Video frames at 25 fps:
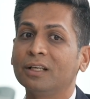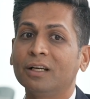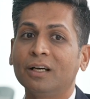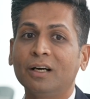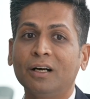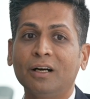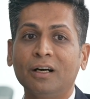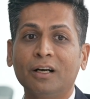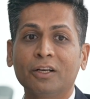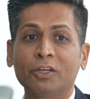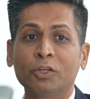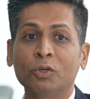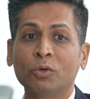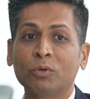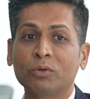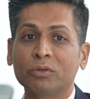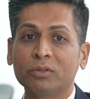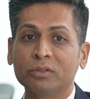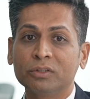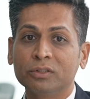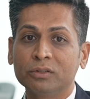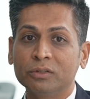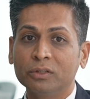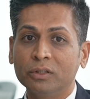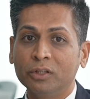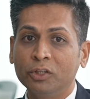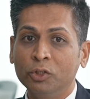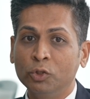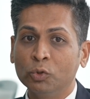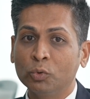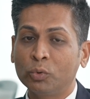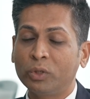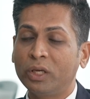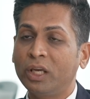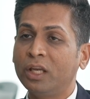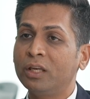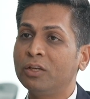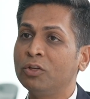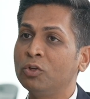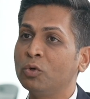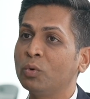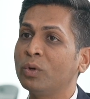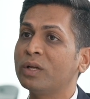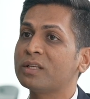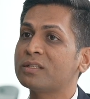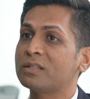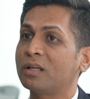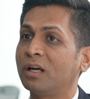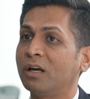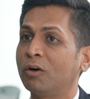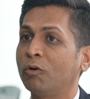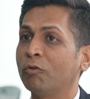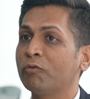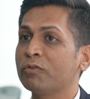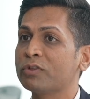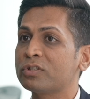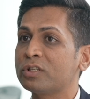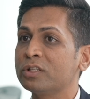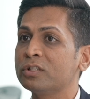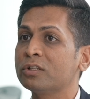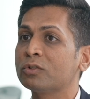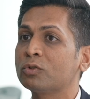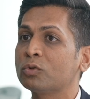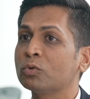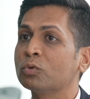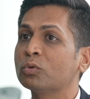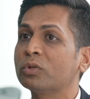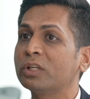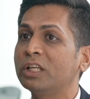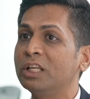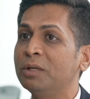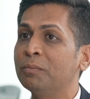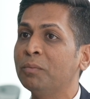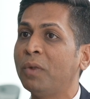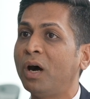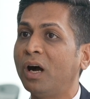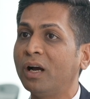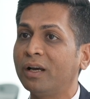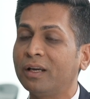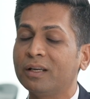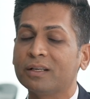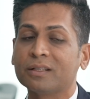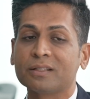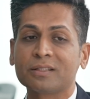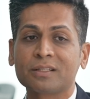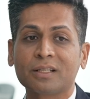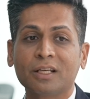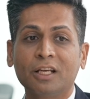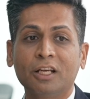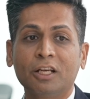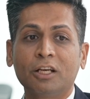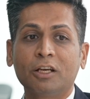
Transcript: UK and US are obviously the two key markets,